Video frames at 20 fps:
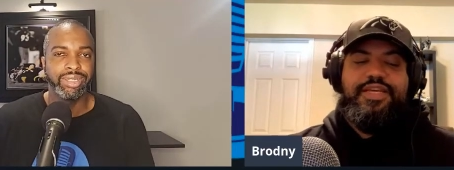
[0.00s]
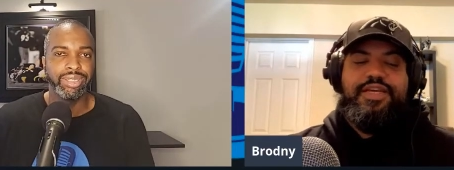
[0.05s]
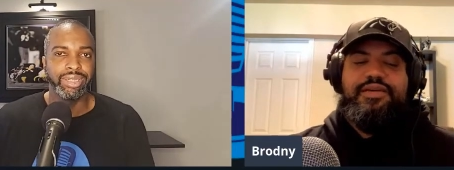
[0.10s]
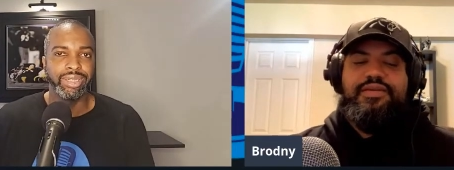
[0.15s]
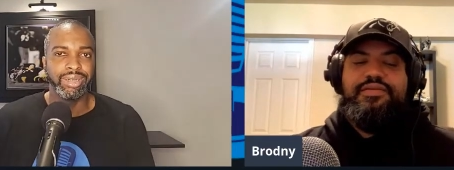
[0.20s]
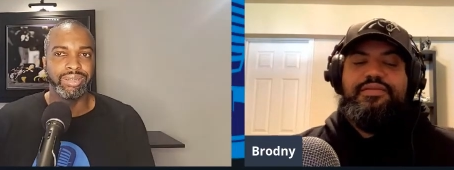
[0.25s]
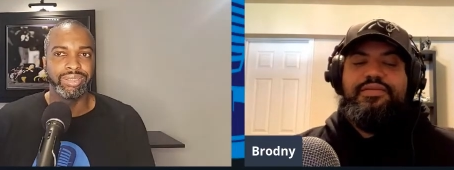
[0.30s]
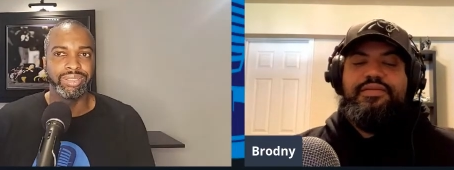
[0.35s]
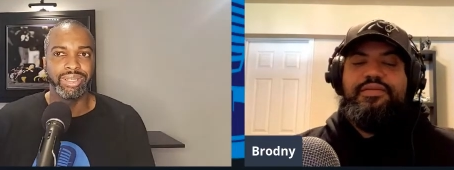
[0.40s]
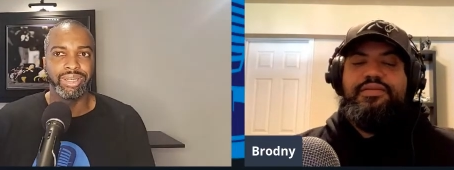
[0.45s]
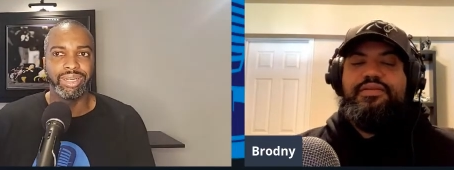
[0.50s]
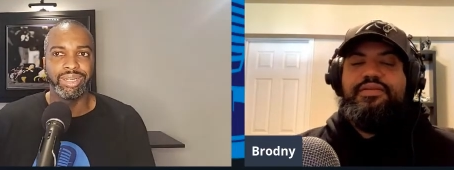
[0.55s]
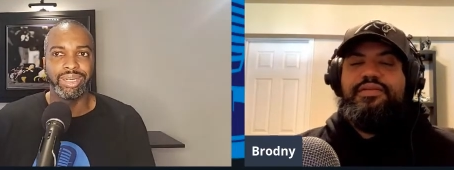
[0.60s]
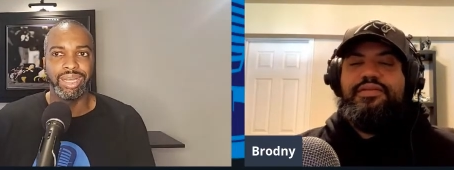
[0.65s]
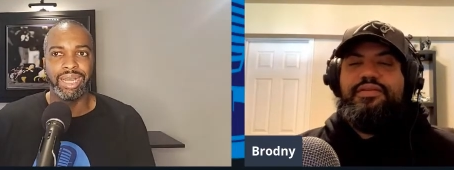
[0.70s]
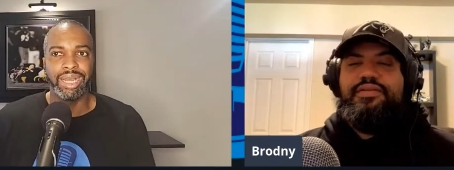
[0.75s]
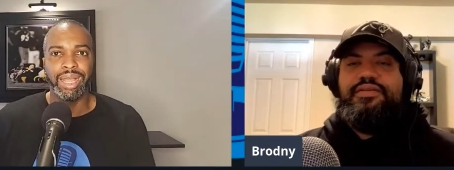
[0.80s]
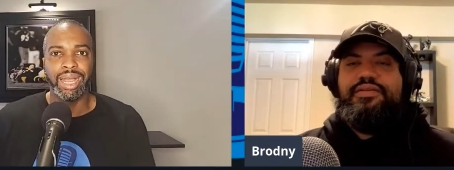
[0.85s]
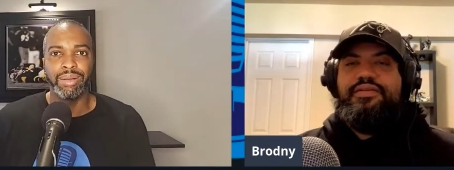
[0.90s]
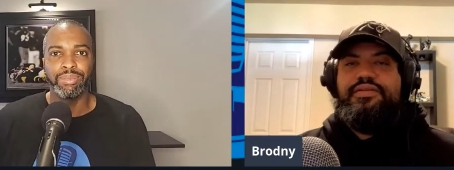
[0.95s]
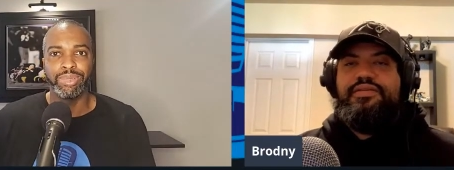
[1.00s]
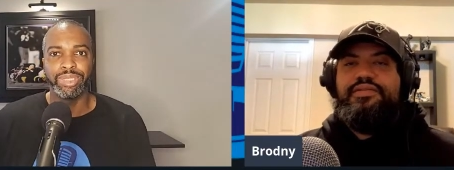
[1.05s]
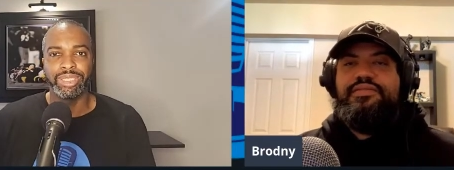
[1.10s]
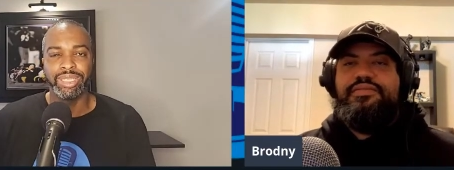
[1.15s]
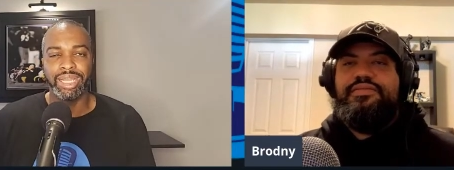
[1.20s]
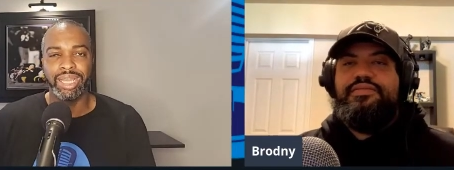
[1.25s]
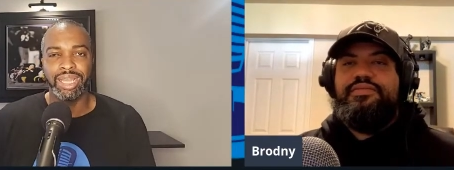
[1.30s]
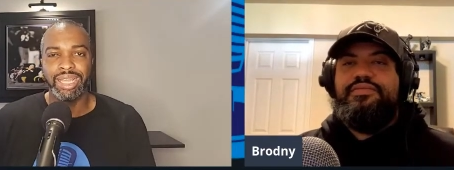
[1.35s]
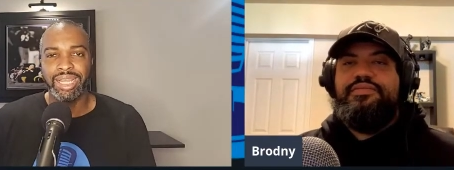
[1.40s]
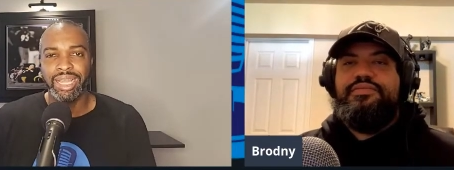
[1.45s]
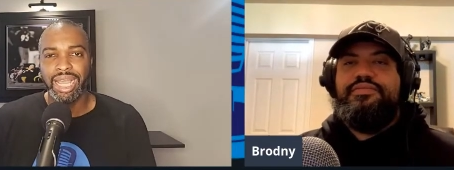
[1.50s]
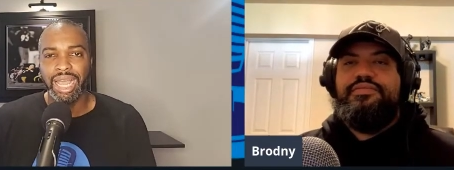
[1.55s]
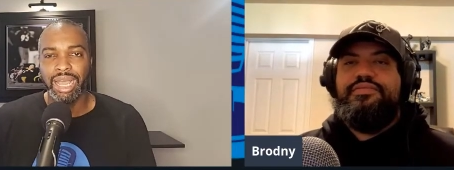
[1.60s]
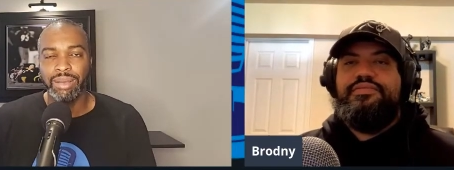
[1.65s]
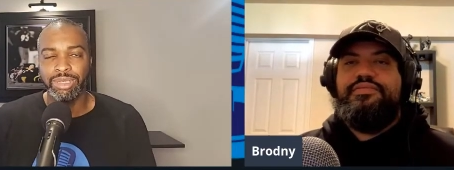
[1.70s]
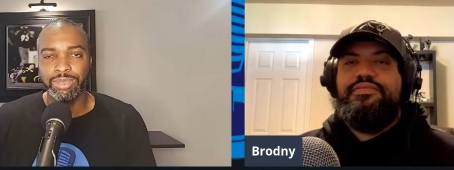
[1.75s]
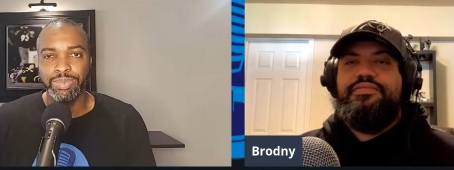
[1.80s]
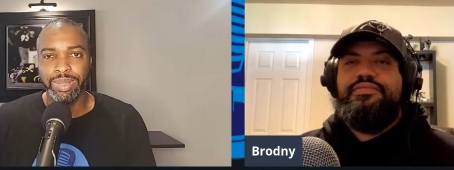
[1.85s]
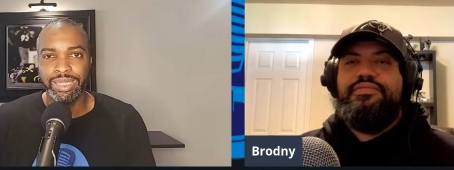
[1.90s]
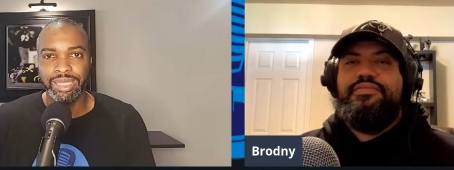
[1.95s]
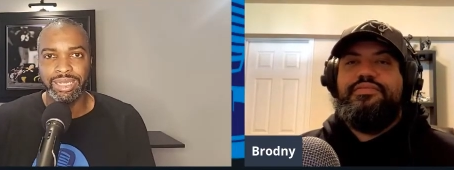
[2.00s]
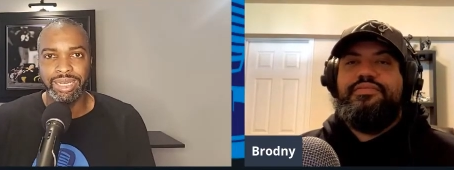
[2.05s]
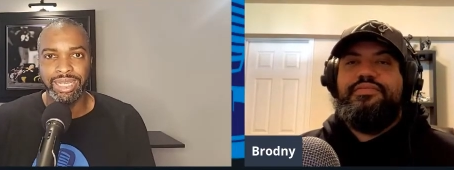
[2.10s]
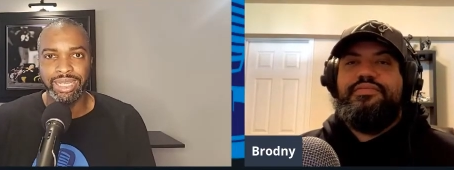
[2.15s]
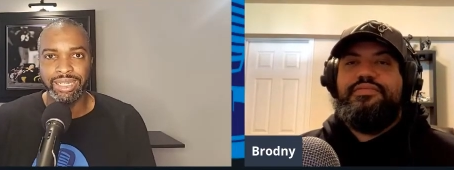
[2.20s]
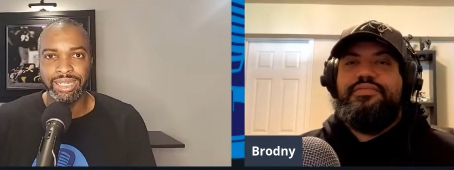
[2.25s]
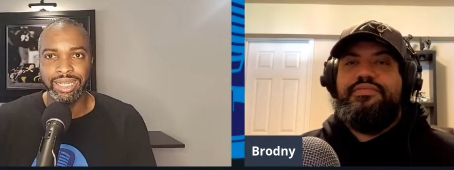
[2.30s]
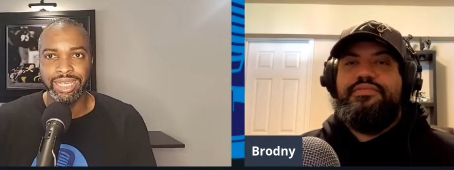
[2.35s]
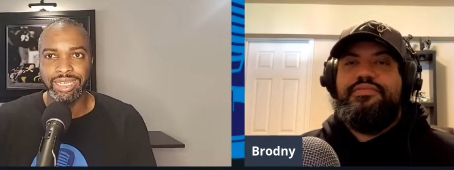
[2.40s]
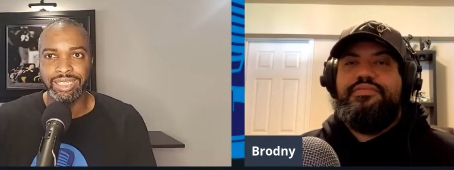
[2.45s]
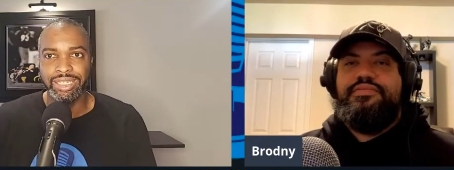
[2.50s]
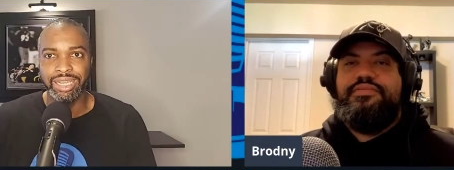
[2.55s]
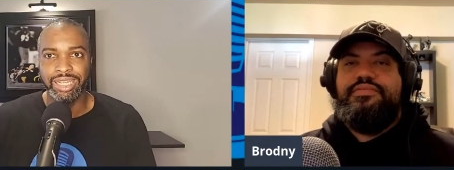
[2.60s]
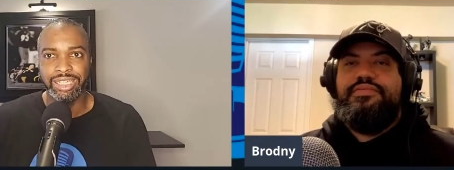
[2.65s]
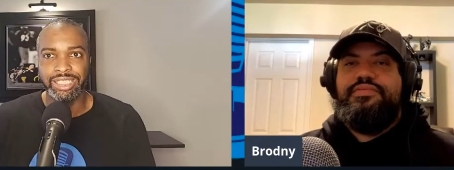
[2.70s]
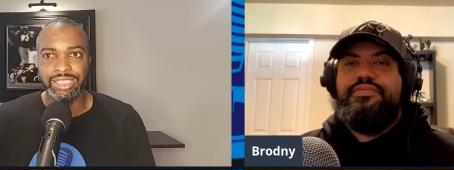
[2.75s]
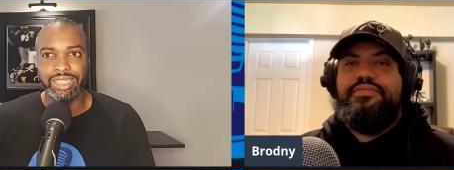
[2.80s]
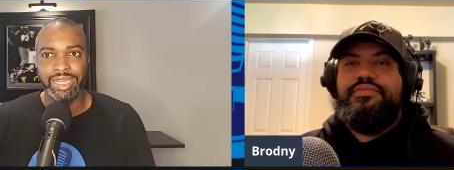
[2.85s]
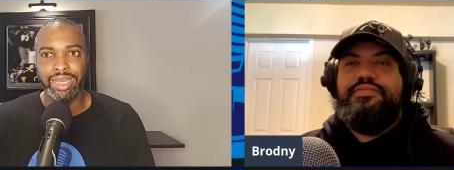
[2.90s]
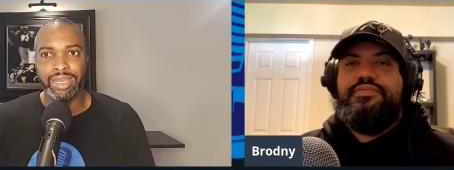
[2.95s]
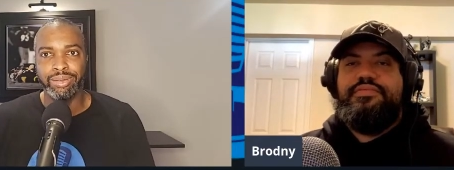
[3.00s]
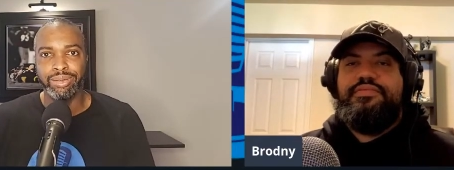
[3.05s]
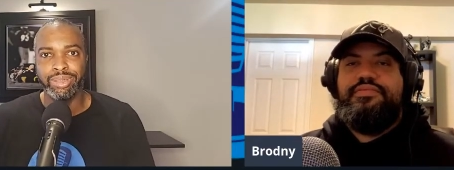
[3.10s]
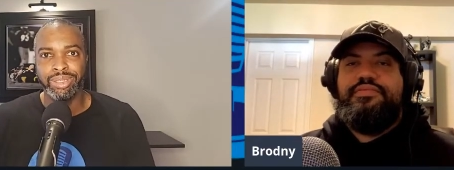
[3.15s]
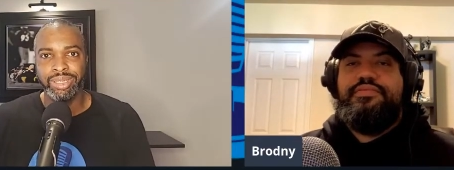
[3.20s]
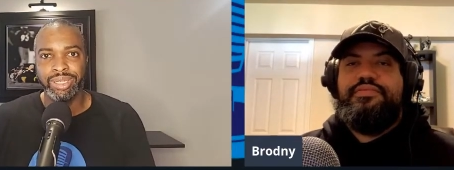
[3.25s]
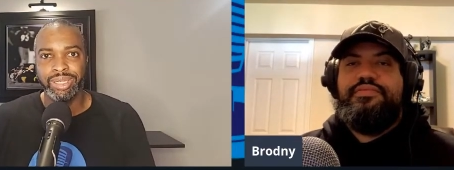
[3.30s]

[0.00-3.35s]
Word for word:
Speaker 1: you yeah. know so I, am just, i'm expecting like a late touchdown